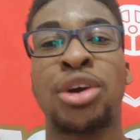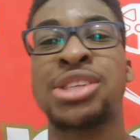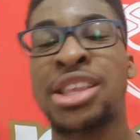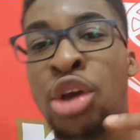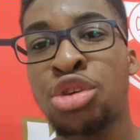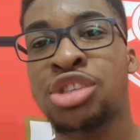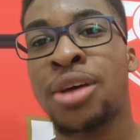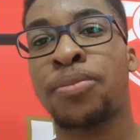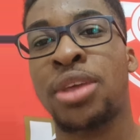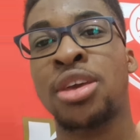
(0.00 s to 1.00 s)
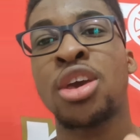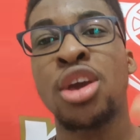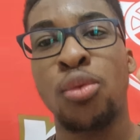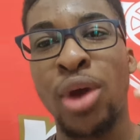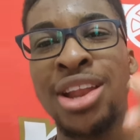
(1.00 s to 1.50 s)
Because I tell you something,
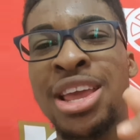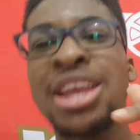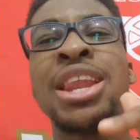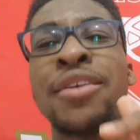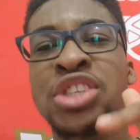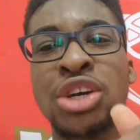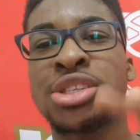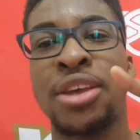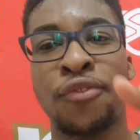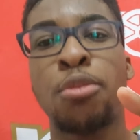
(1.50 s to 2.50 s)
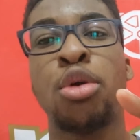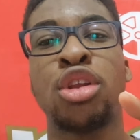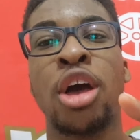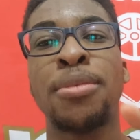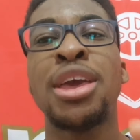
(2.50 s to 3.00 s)
when he left Chelsea Football
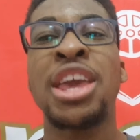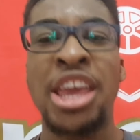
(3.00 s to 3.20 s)
Club,